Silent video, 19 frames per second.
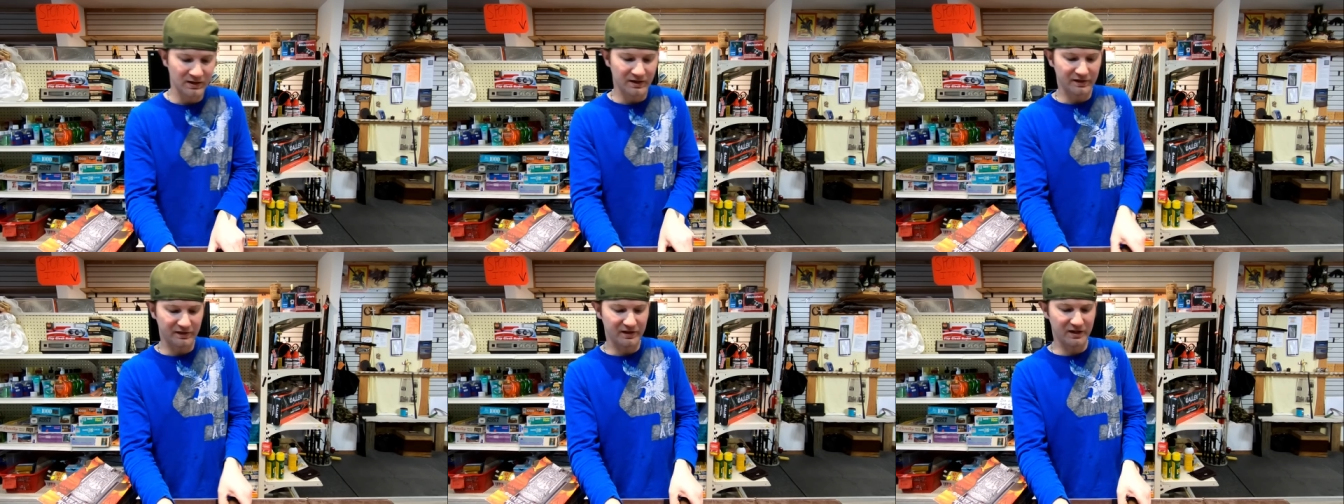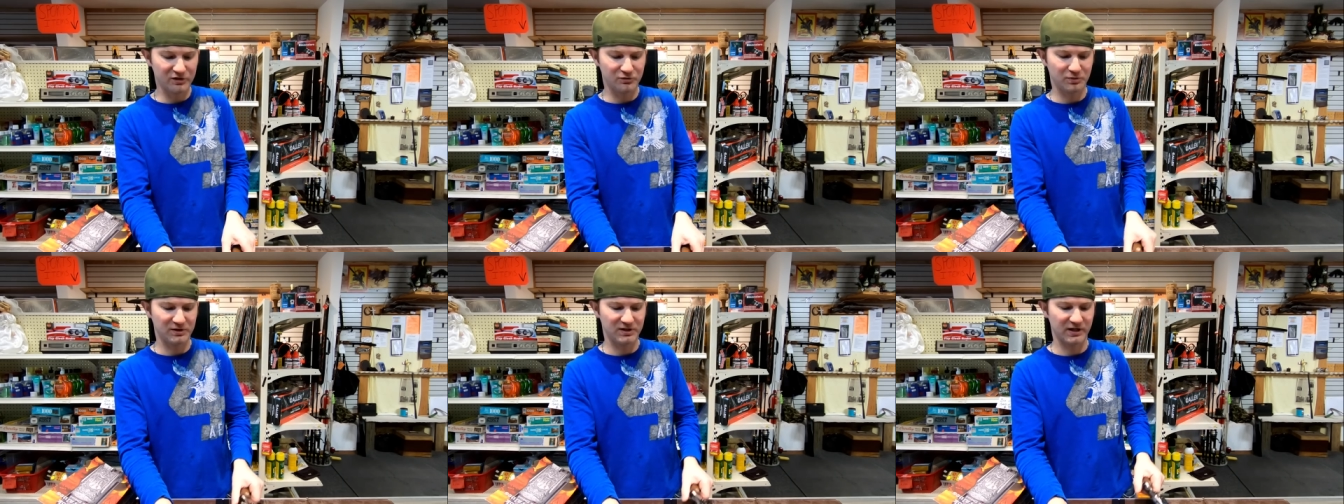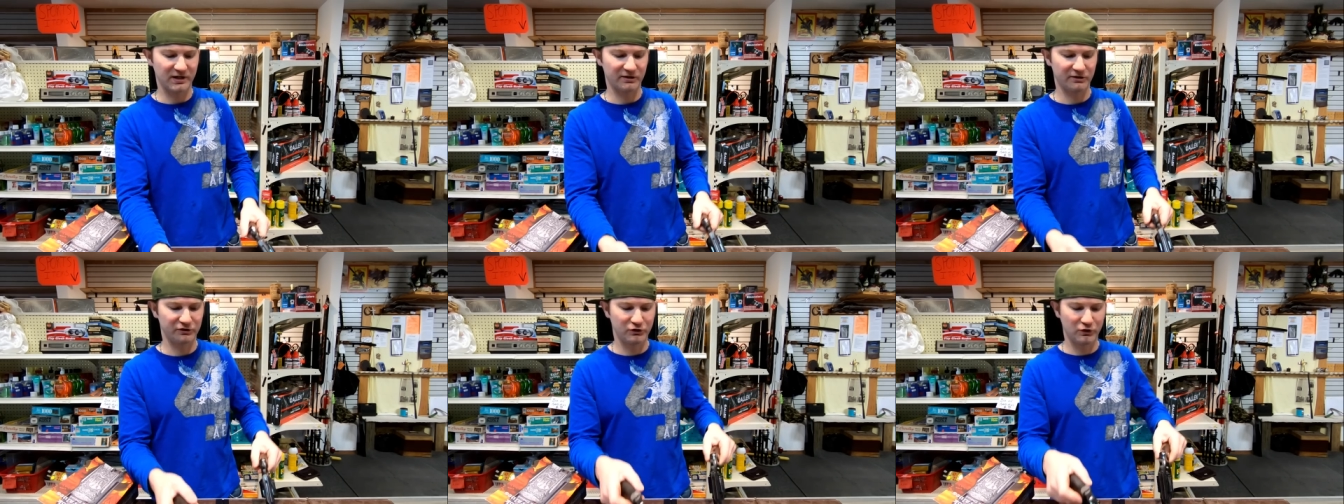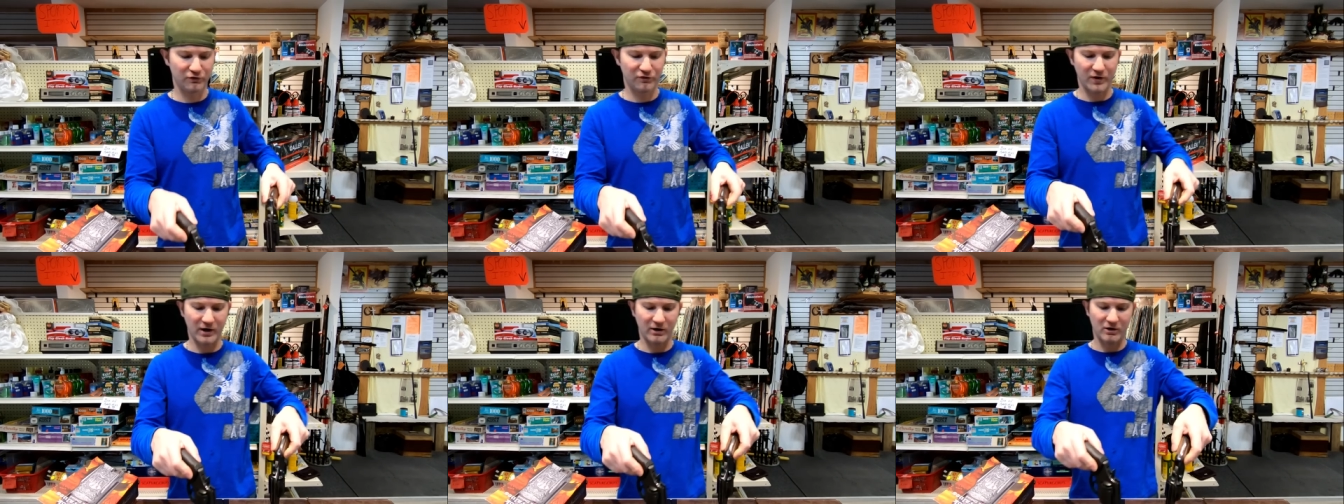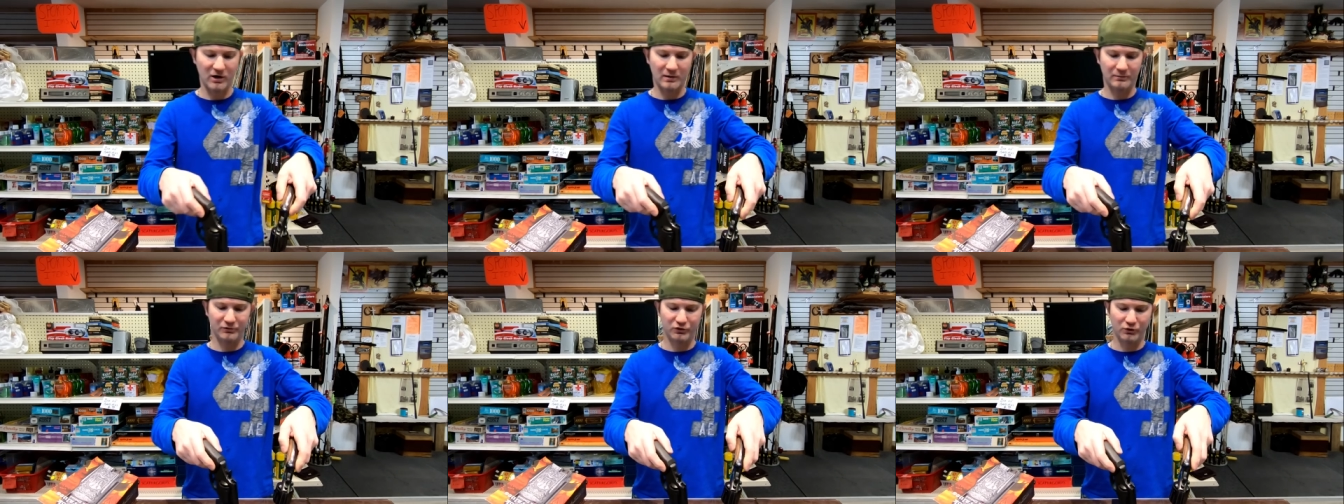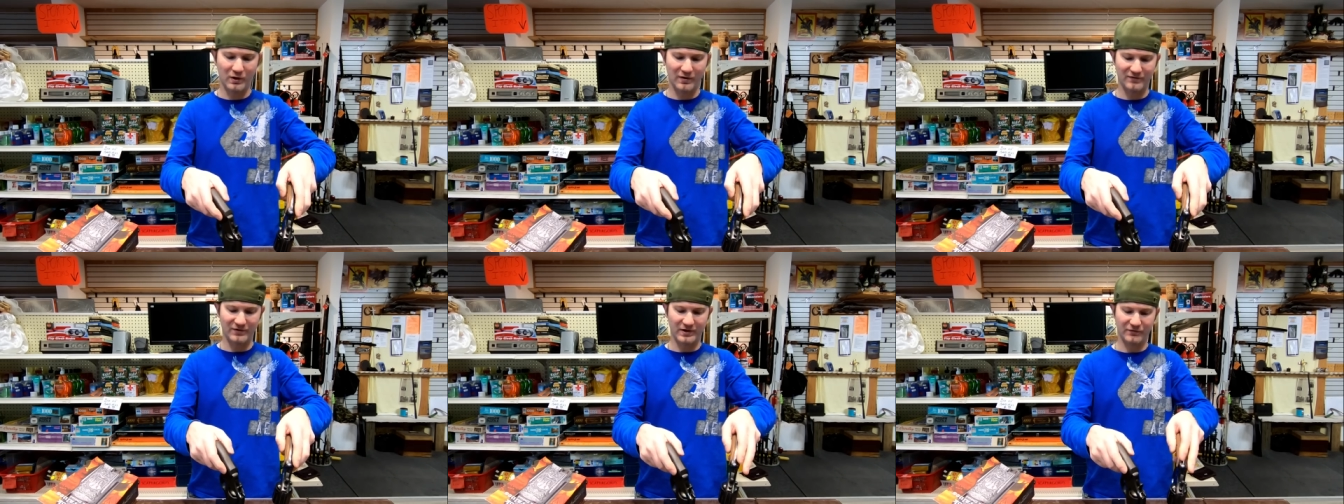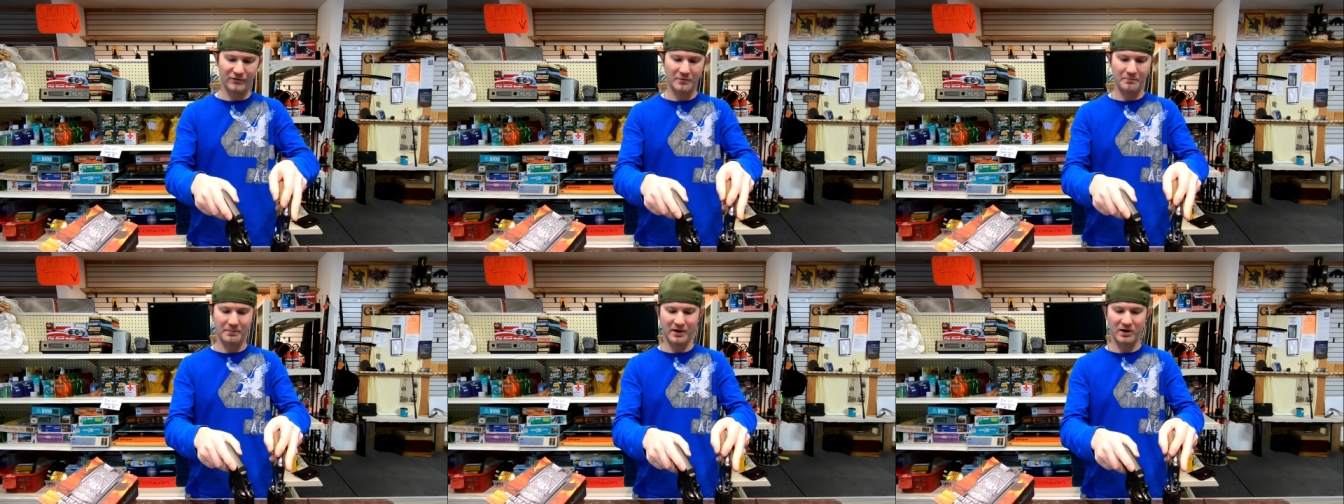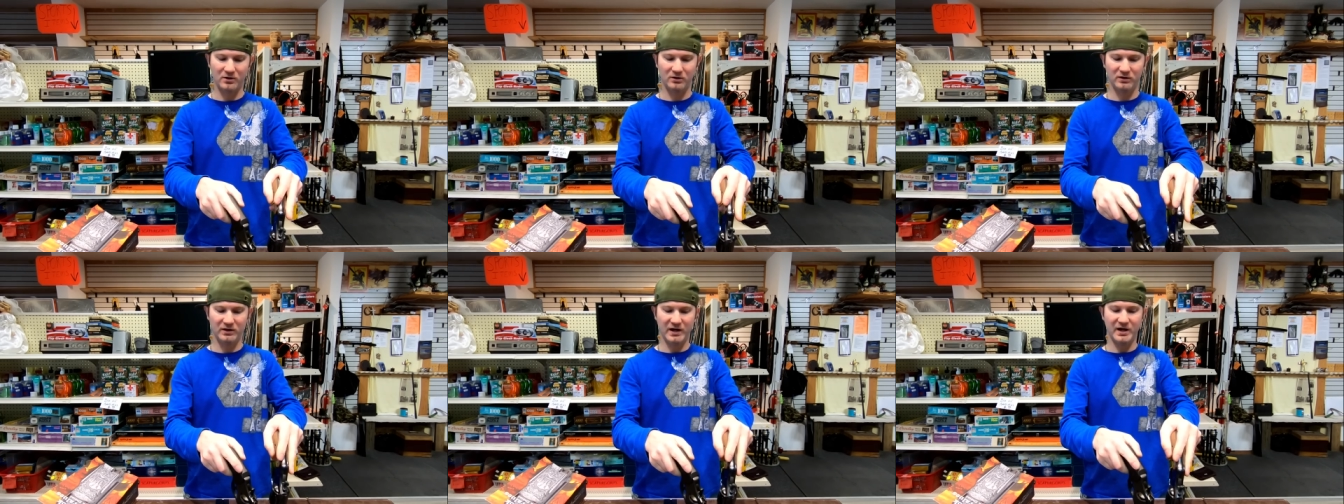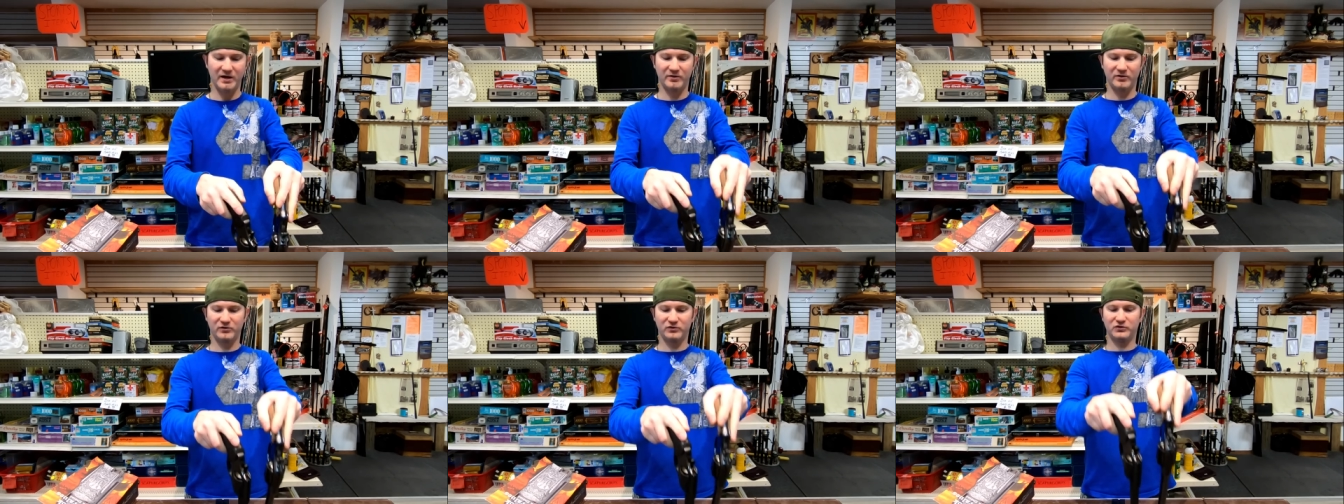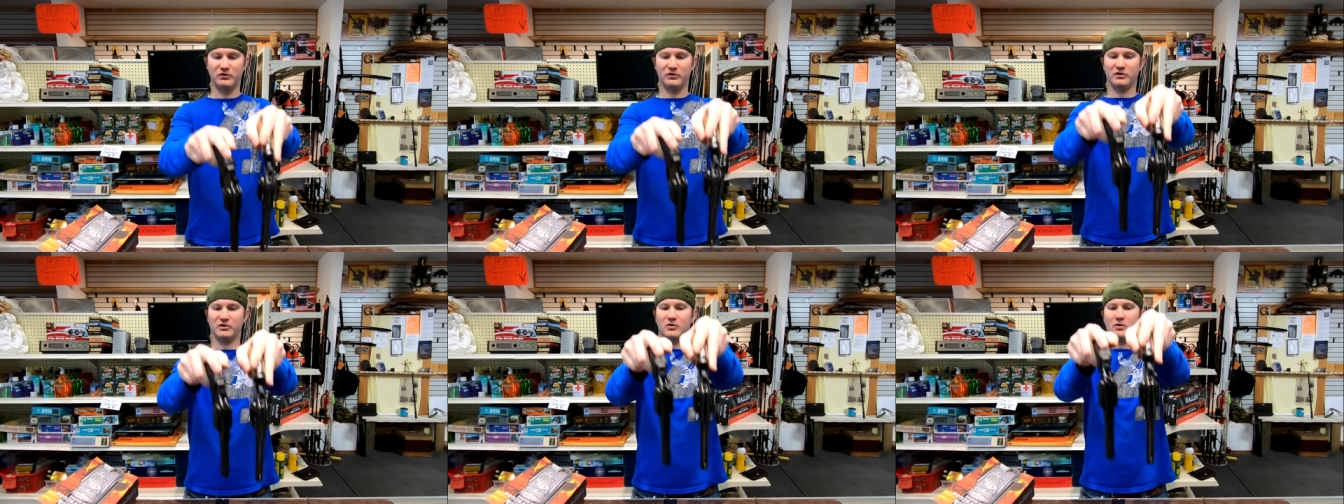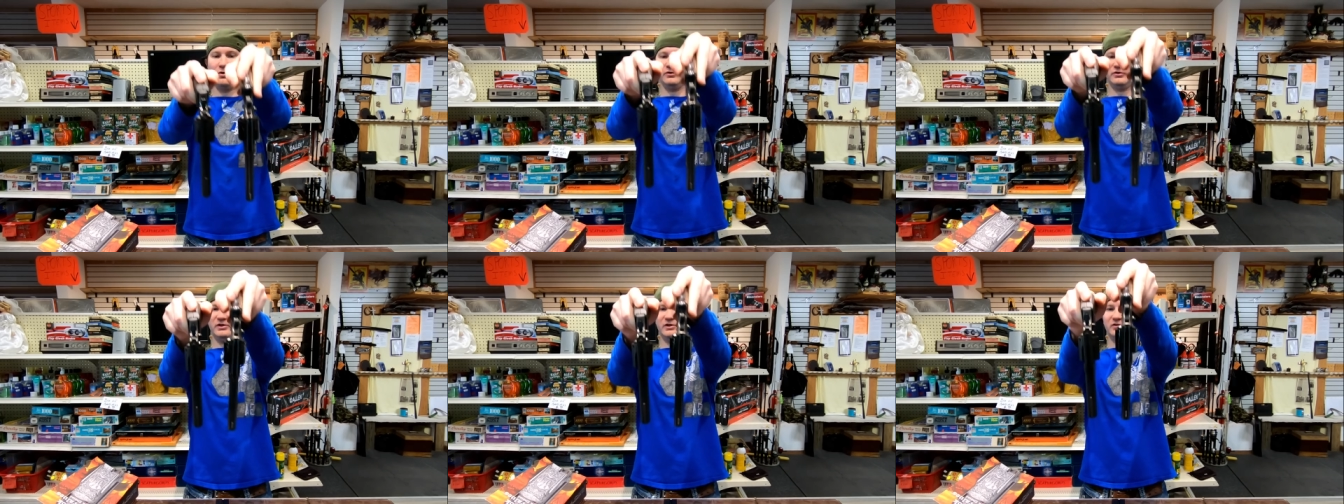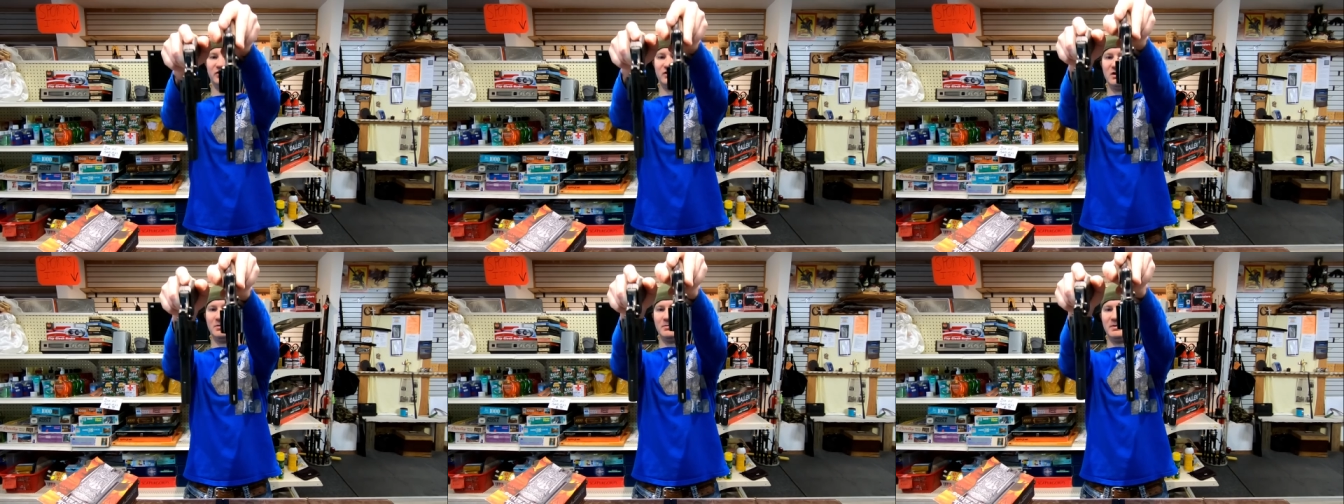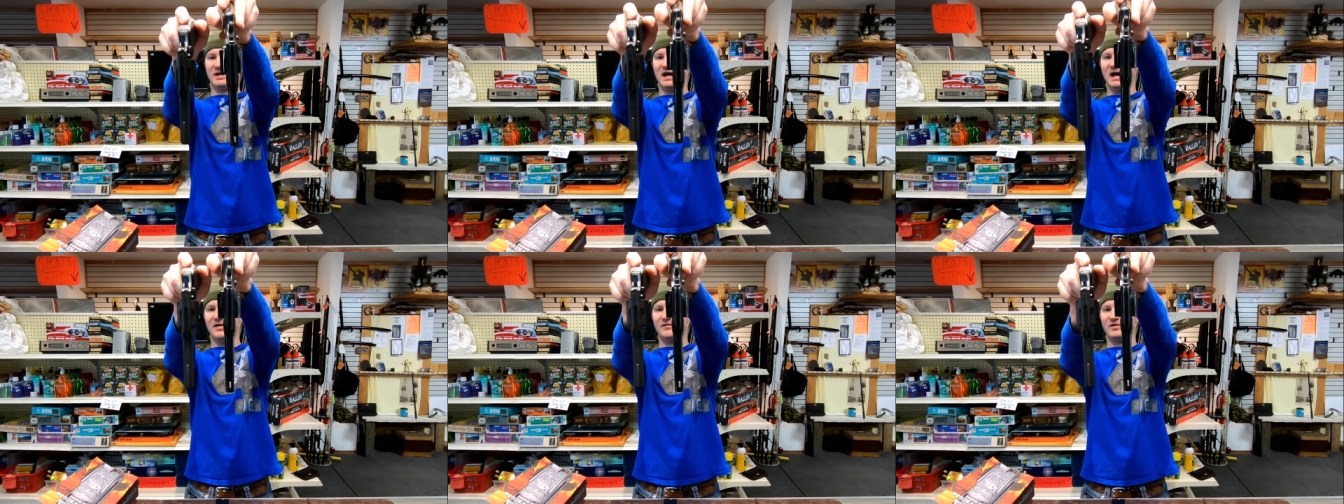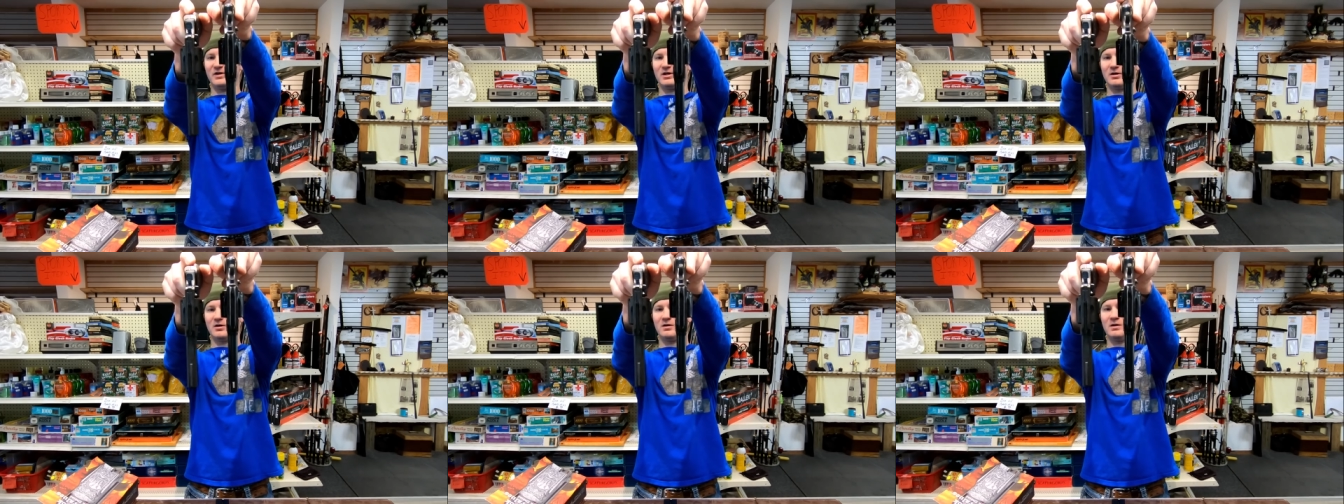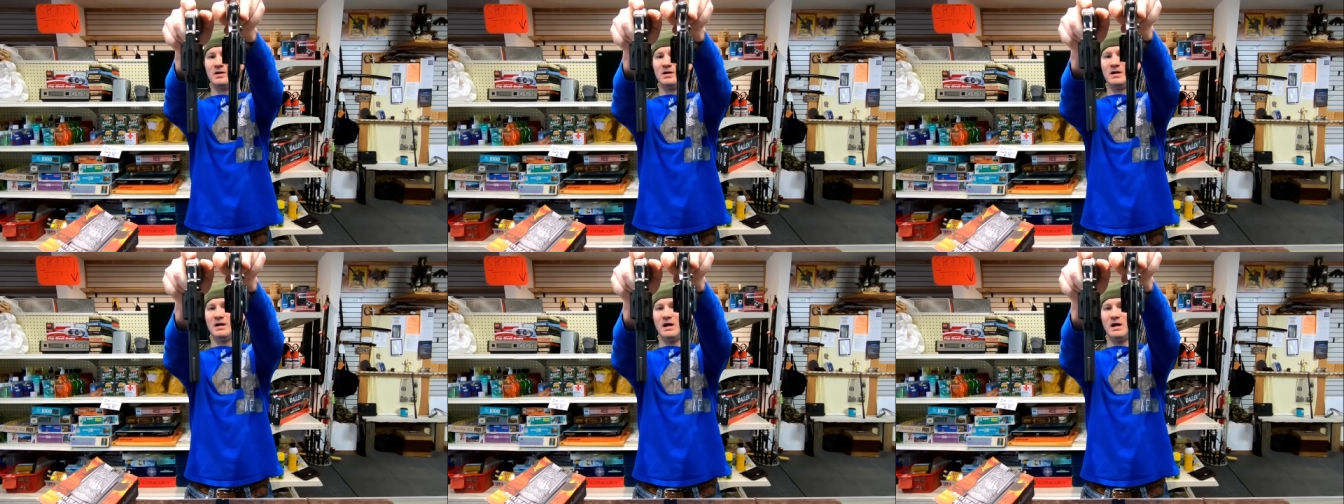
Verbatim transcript: These particular two firearms do have a different barrel length, so the Colt is going to be heavier.